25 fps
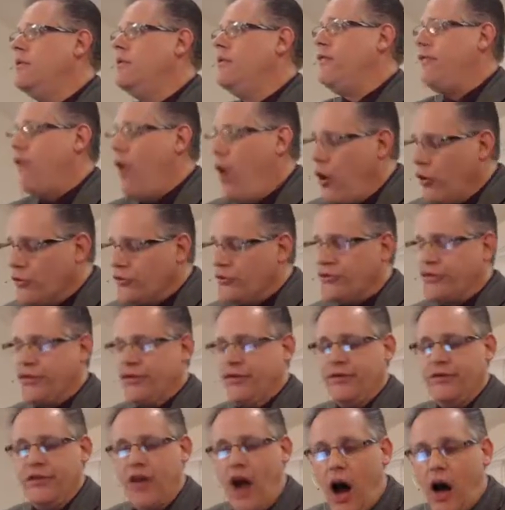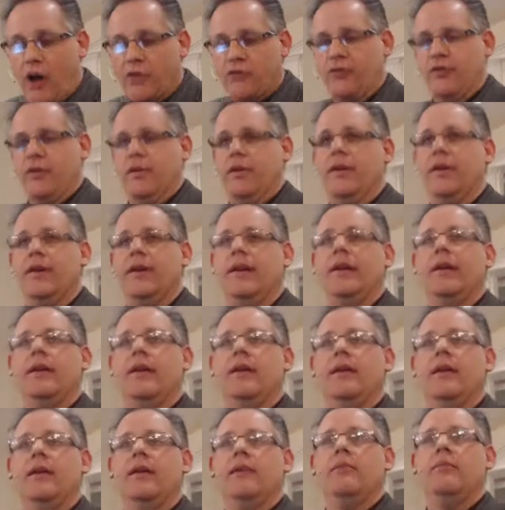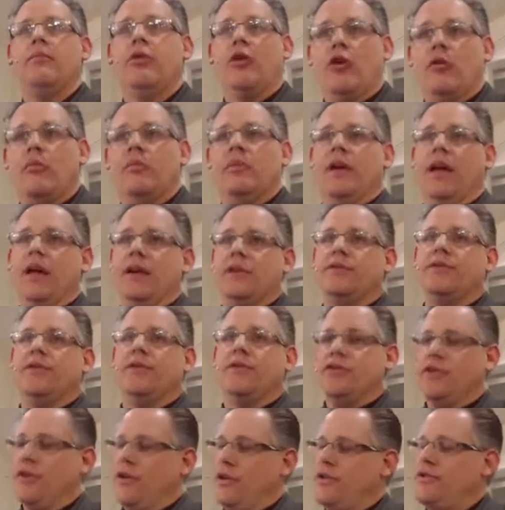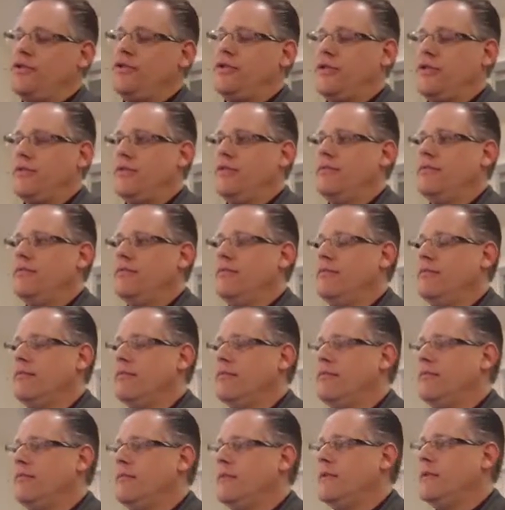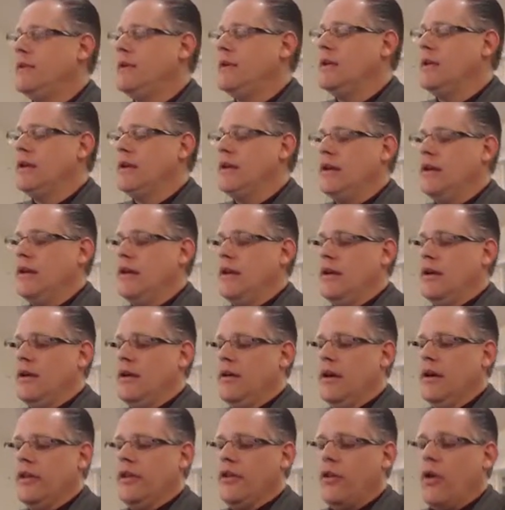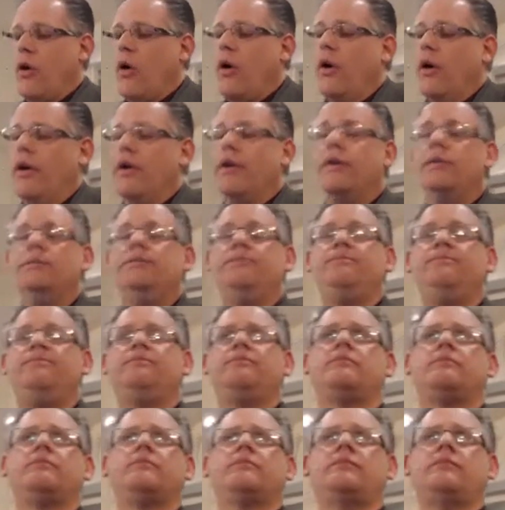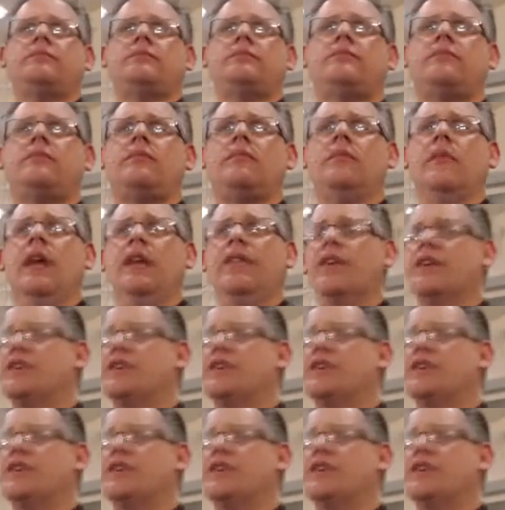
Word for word: false doctrine permeates the church. Now, the Lord in